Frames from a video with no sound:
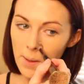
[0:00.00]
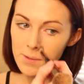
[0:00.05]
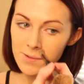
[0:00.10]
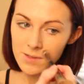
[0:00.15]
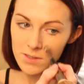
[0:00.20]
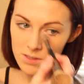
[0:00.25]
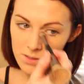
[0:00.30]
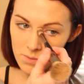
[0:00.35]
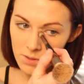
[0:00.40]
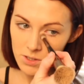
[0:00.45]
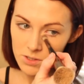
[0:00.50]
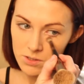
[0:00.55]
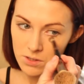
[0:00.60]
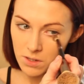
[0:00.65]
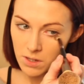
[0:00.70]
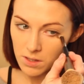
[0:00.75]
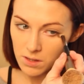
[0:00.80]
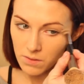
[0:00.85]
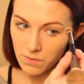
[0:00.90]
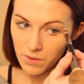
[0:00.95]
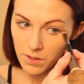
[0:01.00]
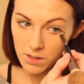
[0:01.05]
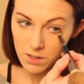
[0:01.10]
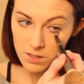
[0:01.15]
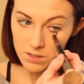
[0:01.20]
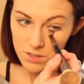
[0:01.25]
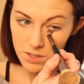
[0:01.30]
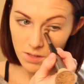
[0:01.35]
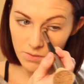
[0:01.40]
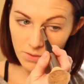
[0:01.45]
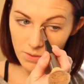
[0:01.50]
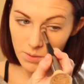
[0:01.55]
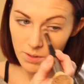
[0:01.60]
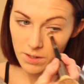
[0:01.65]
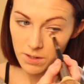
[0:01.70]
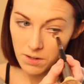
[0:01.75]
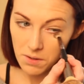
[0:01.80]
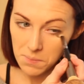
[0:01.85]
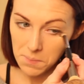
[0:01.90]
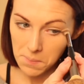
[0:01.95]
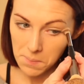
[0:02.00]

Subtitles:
just to make sure you get the foundation everywhere.